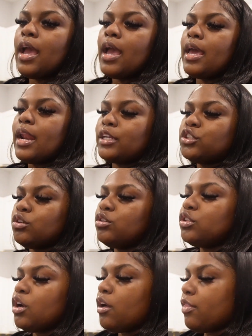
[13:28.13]
And I showed
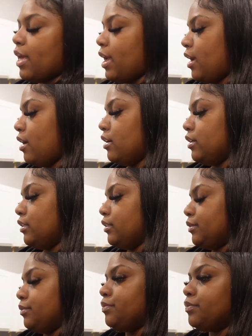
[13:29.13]
y'all that
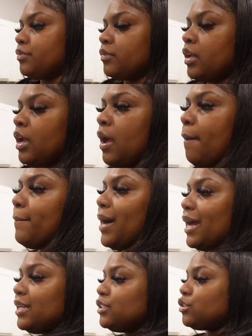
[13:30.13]

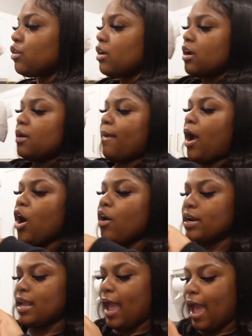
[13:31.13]
body scrub. I
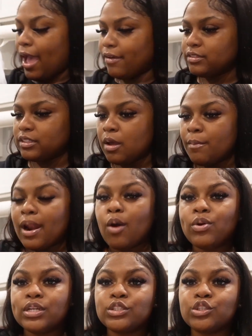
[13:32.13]
already have some, but I
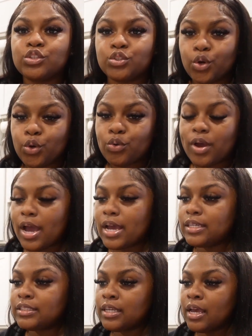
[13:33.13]
wanted to show you
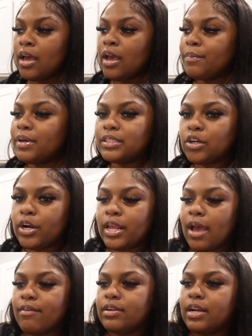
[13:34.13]
guys because I already
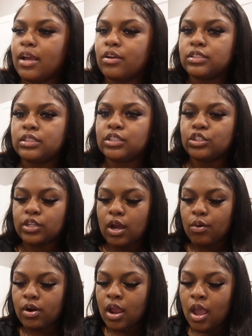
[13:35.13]
have it in the house in the
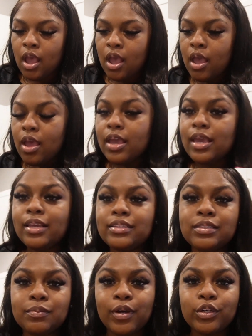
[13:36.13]
shower. It
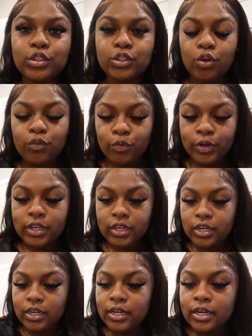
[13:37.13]
smells so freaking
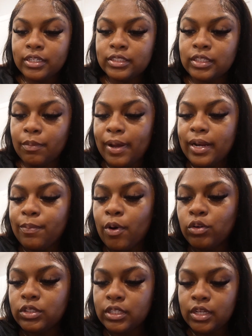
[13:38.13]
good. Somebody
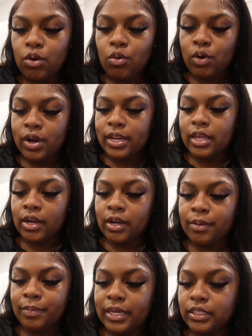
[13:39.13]
posted it
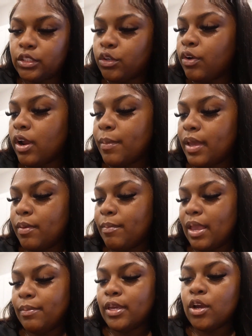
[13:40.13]
on Instagram and
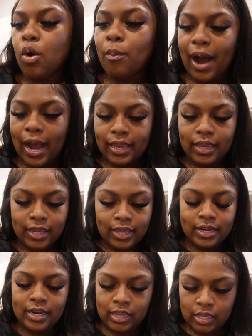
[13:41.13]
made me go buy it. And